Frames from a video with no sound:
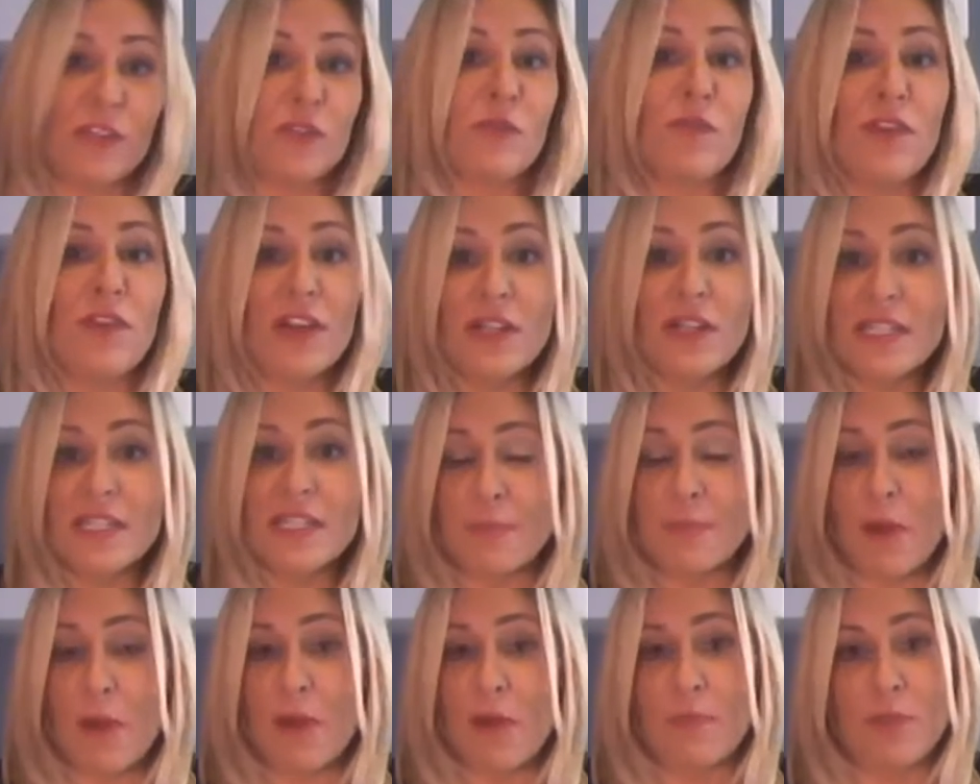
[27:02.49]
there's very
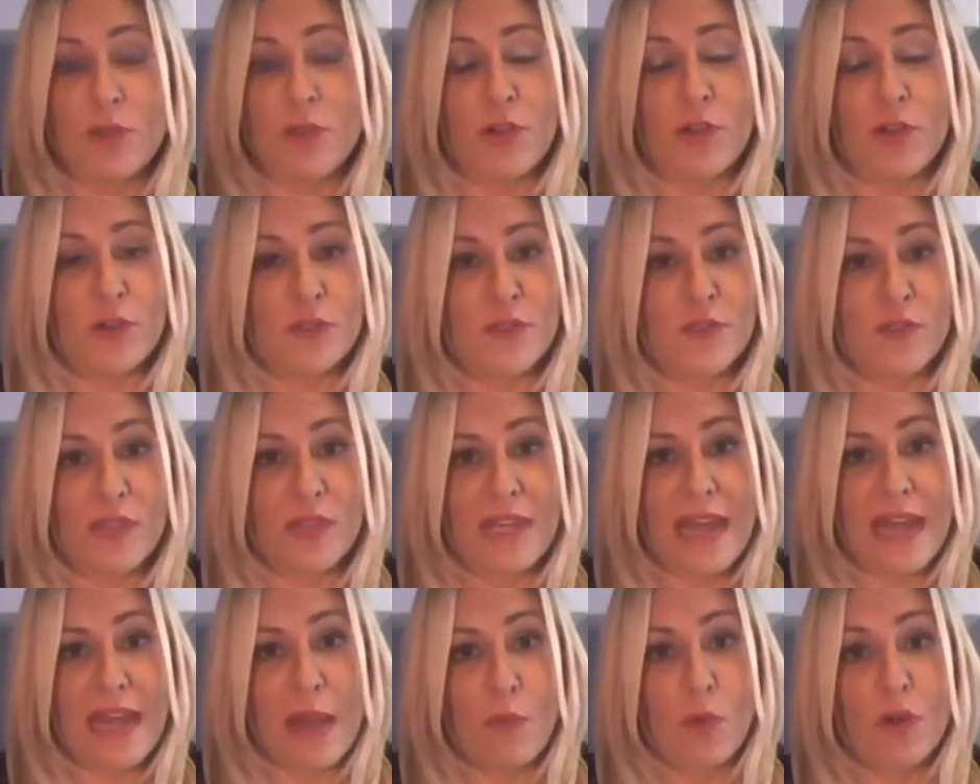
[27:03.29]
small bureaus for
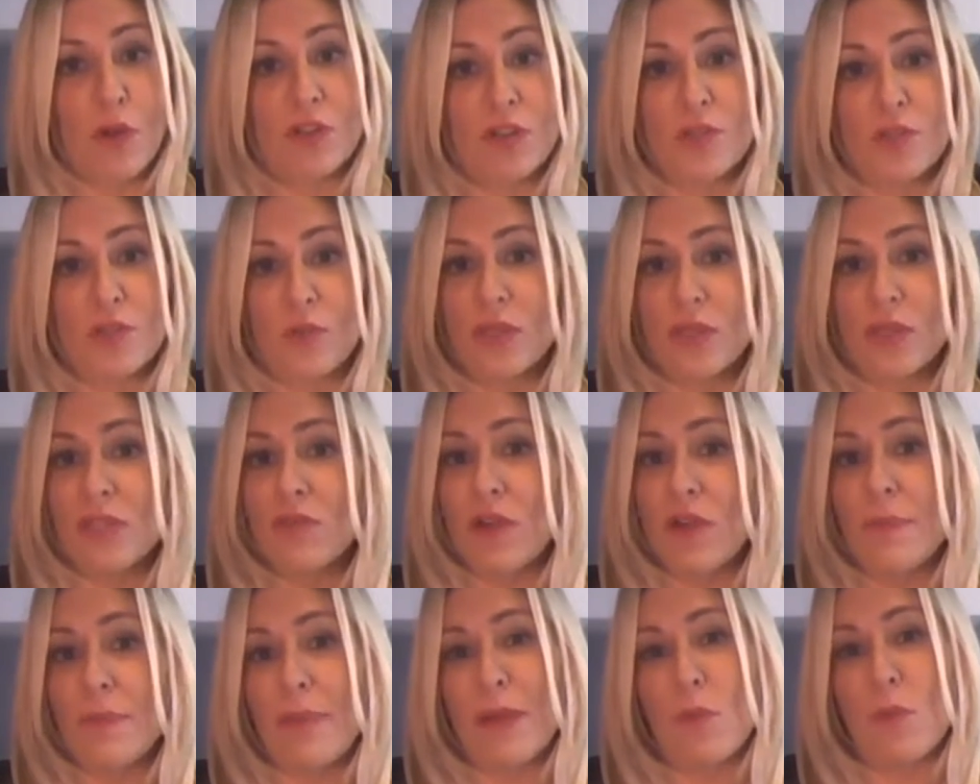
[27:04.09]
the networks. They're only
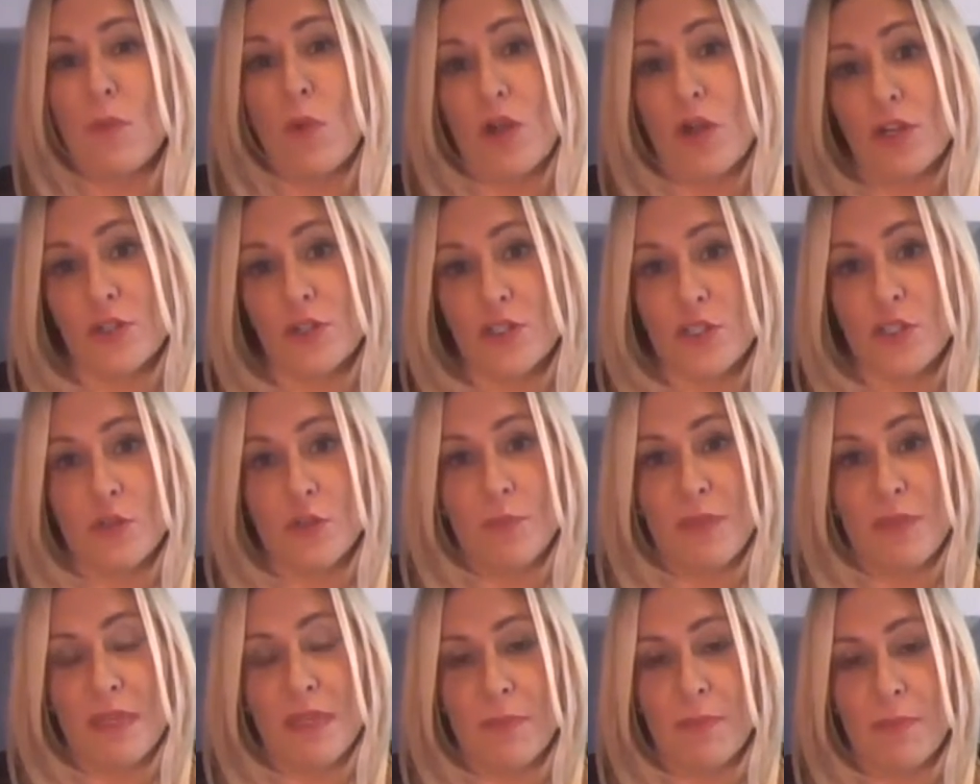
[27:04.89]
run by 1 or 2
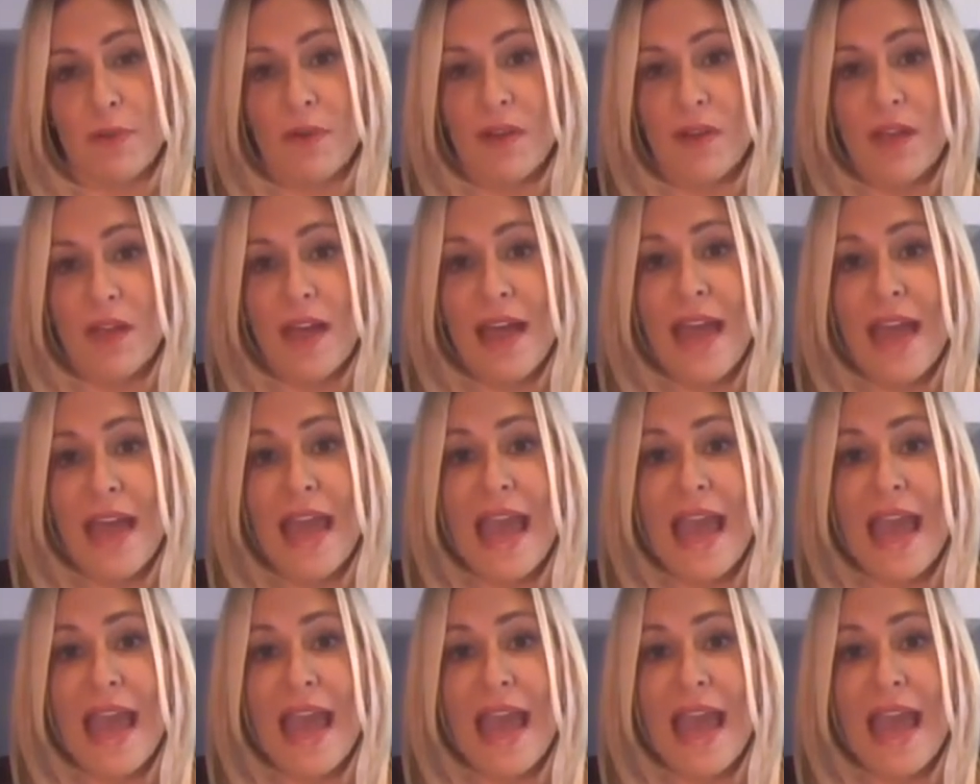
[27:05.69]
people.